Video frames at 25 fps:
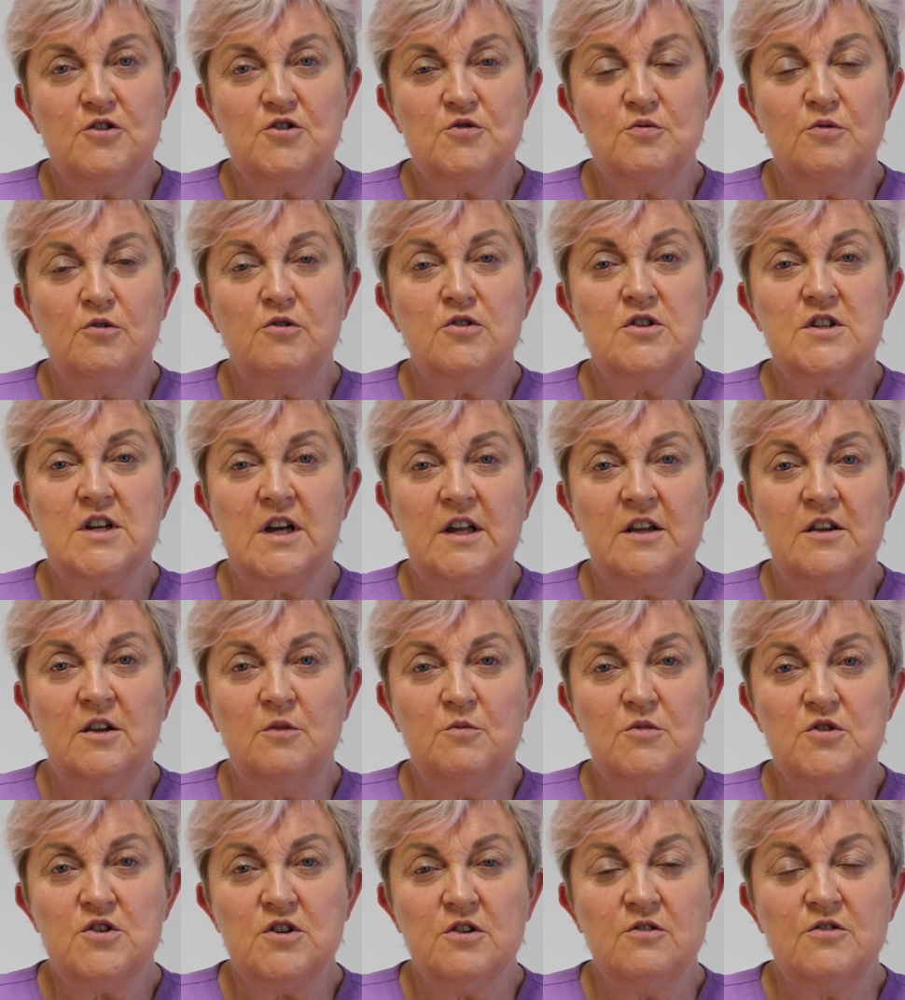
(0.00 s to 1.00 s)
Ward and the
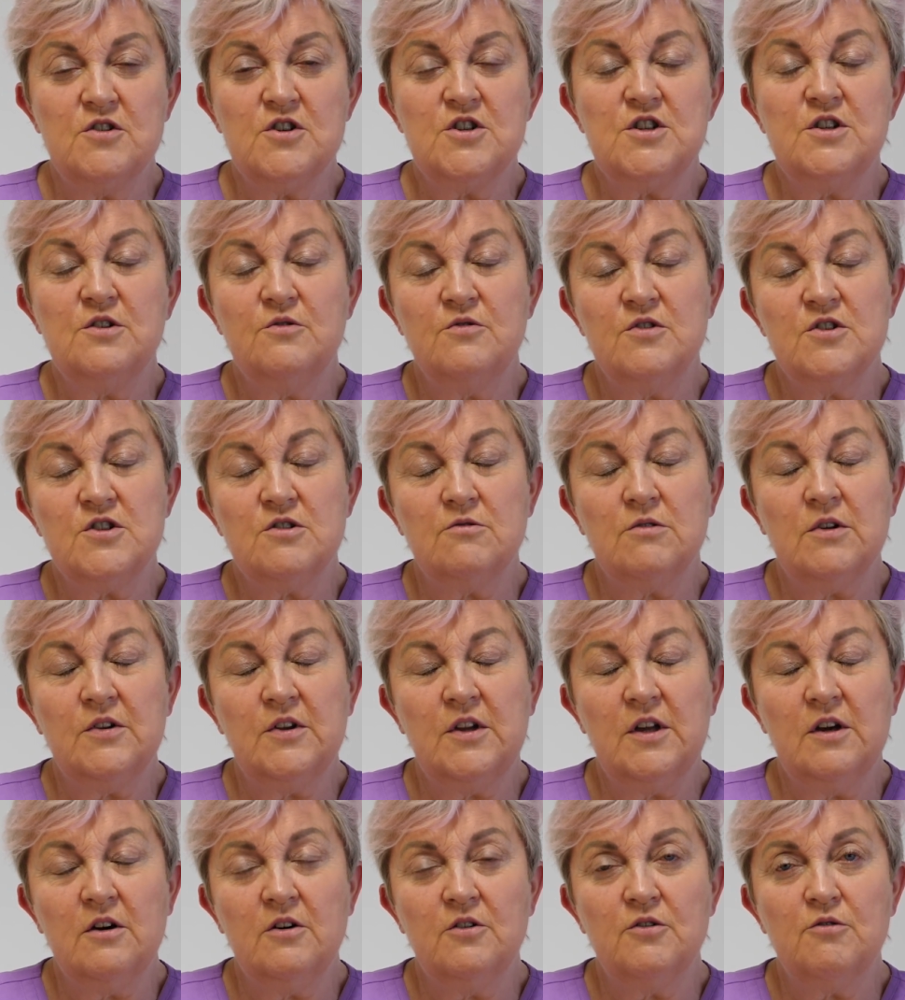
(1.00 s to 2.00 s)
maternity unit are on
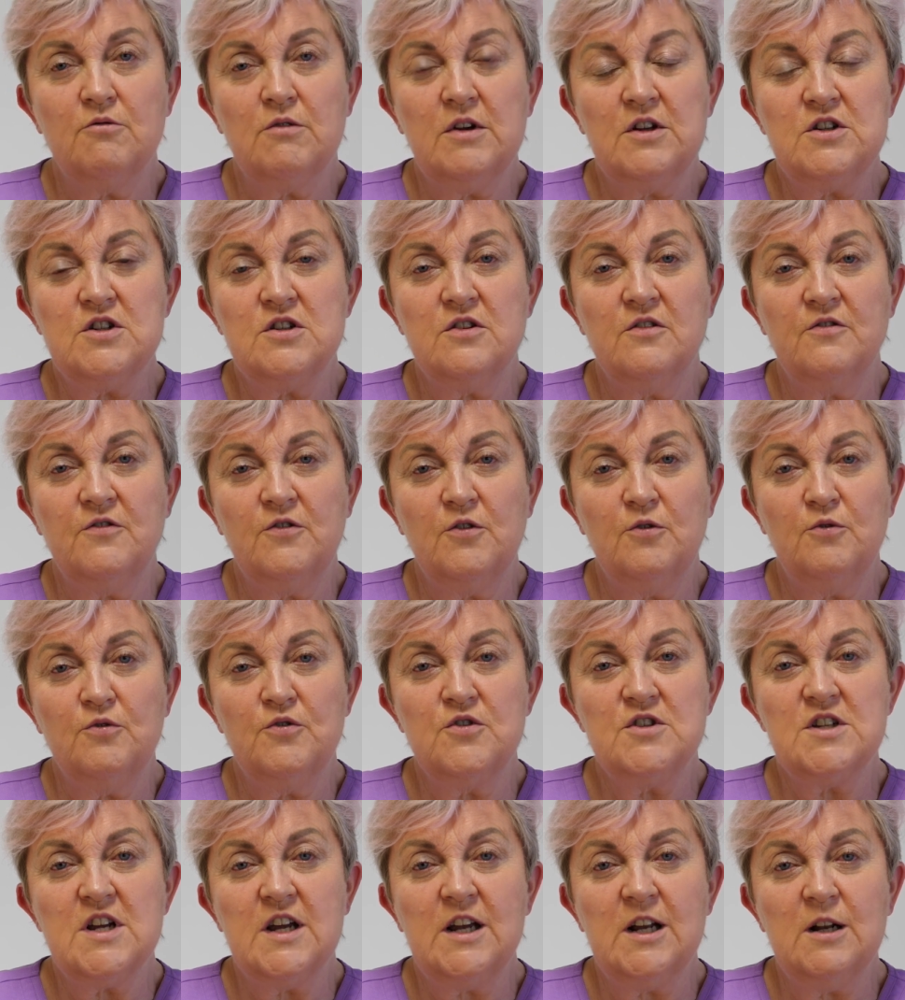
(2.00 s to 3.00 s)
the other end of the phone
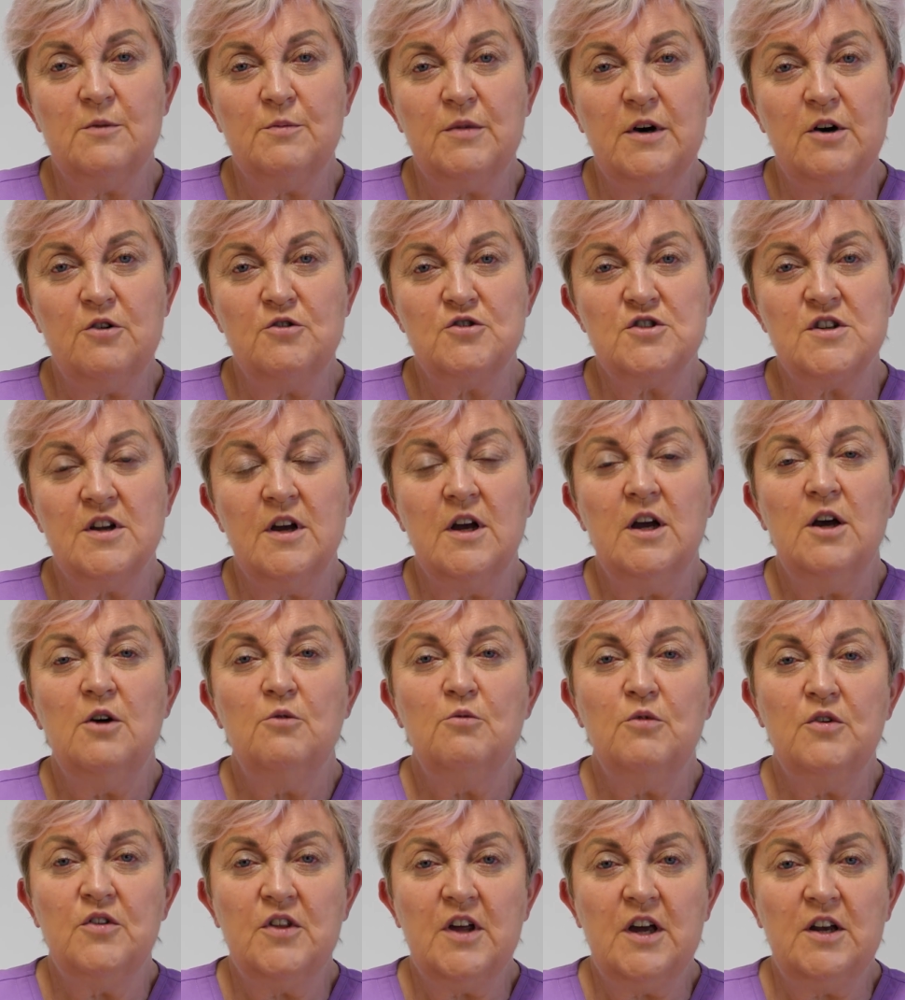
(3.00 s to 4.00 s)
to help out
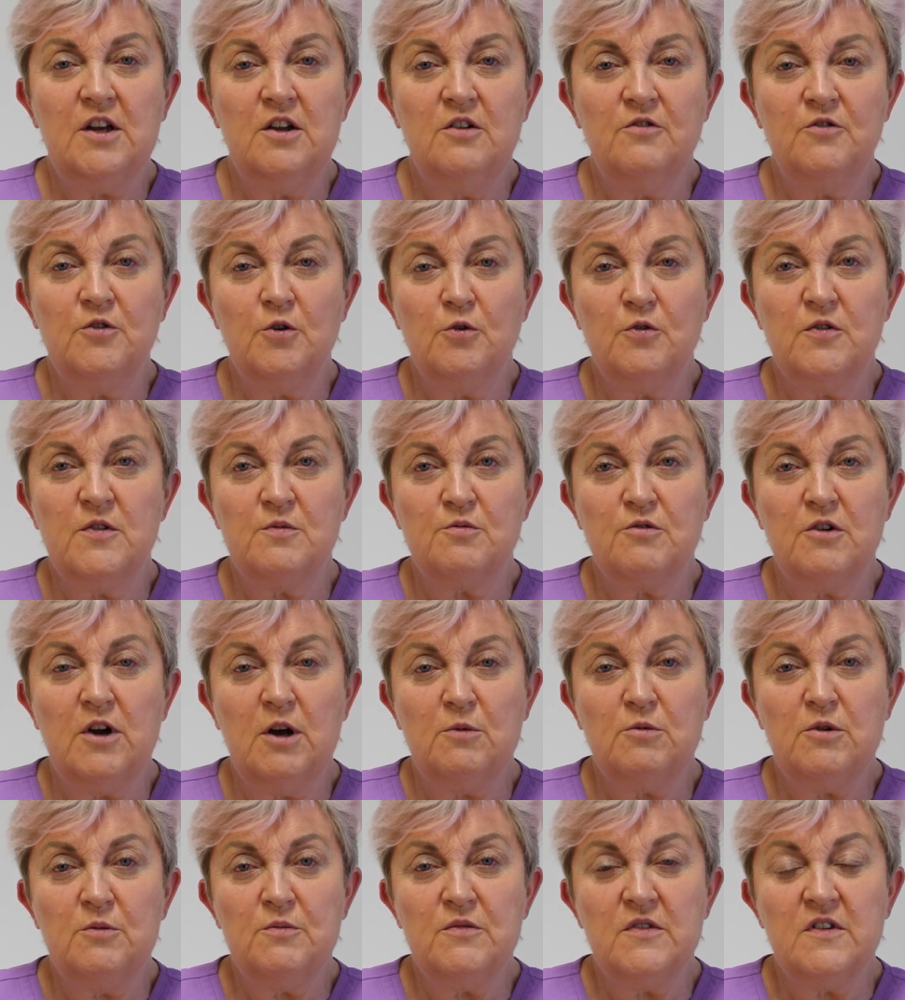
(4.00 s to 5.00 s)
with any of those
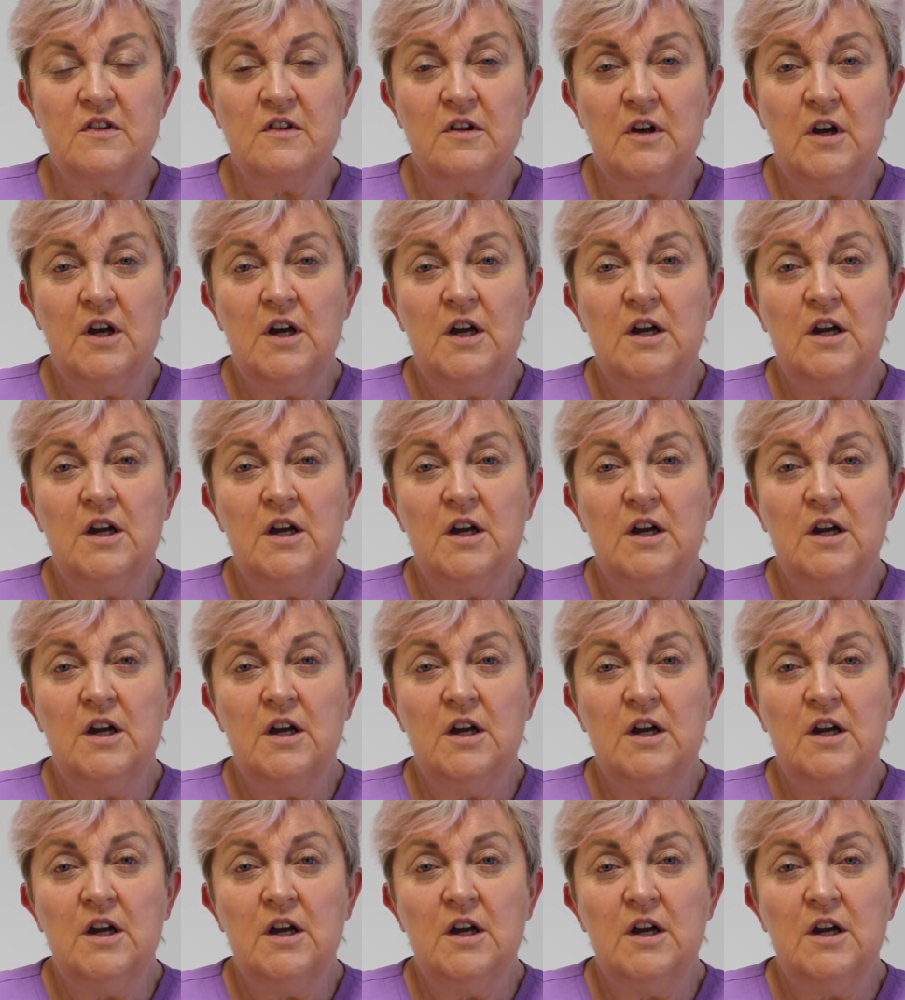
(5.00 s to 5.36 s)
problems.